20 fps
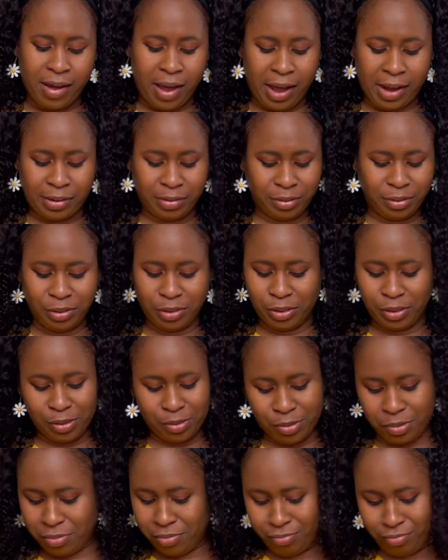I don't
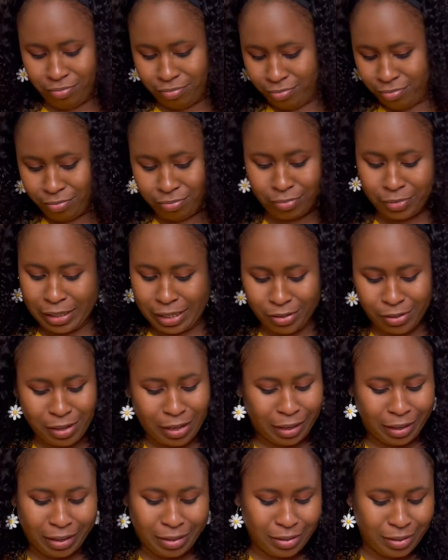know. That's all
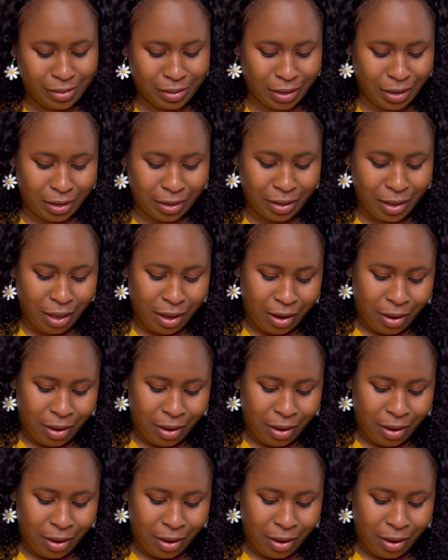I can say.